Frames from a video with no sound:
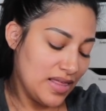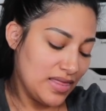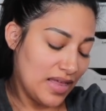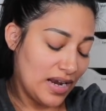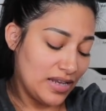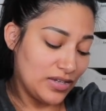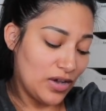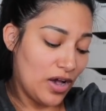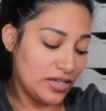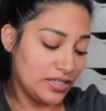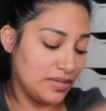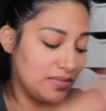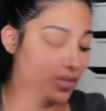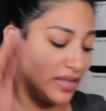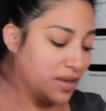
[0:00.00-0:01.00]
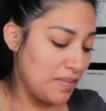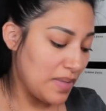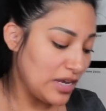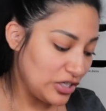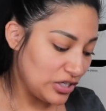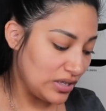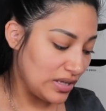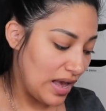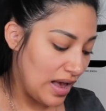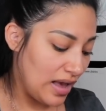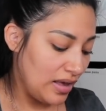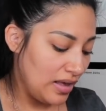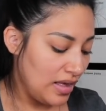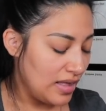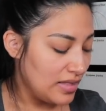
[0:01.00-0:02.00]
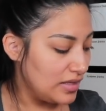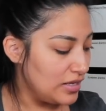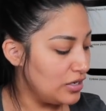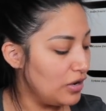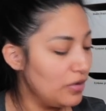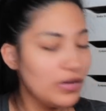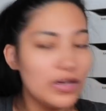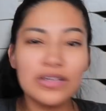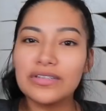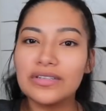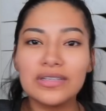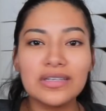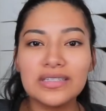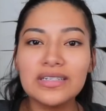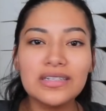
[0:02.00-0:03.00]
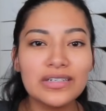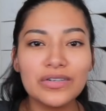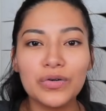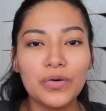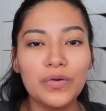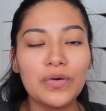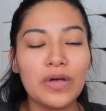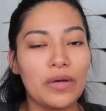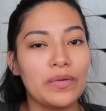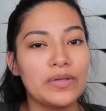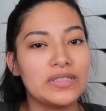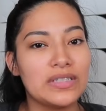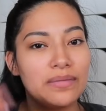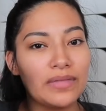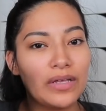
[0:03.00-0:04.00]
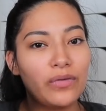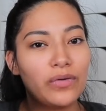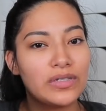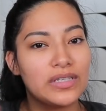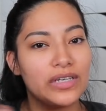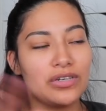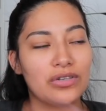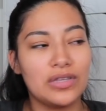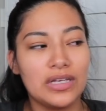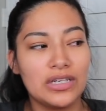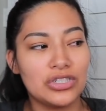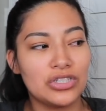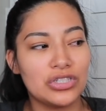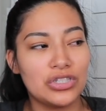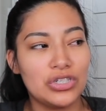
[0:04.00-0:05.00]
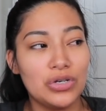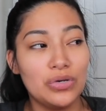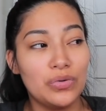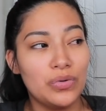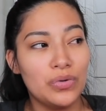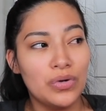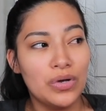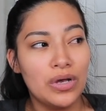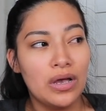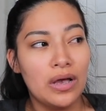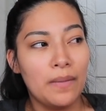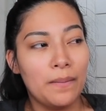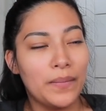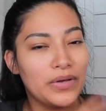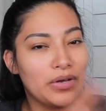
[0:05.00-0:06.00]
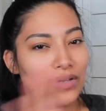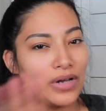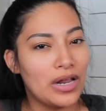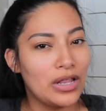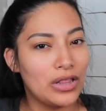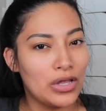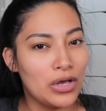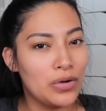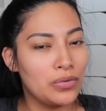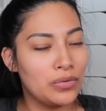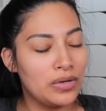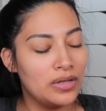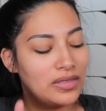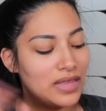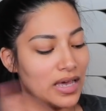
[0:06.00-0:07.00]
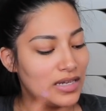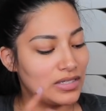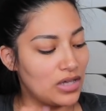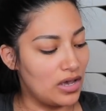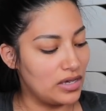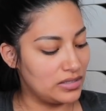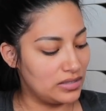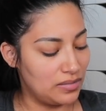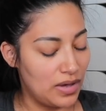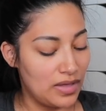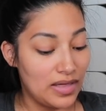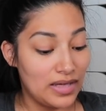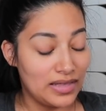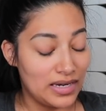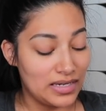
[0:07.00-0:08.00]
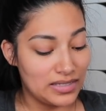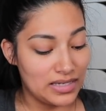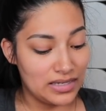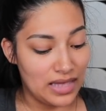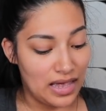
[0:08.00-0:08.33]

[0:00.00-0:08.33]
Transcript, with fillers: that is awesome that they mentioned that. You know, isn't it cool like when something where it's like you think it's just you, but you're not alone? That is awesome. I like that it said